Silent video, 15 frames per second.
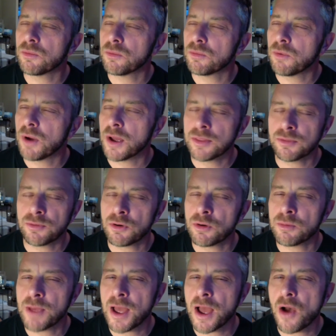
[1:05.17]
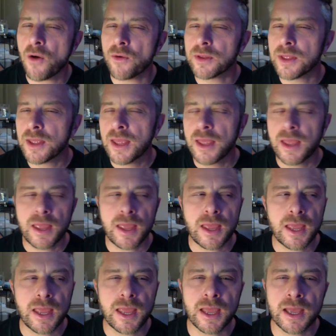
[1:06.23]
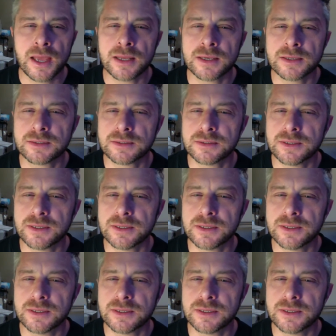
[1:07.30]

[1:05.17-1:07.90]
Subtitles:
Why throw them out? And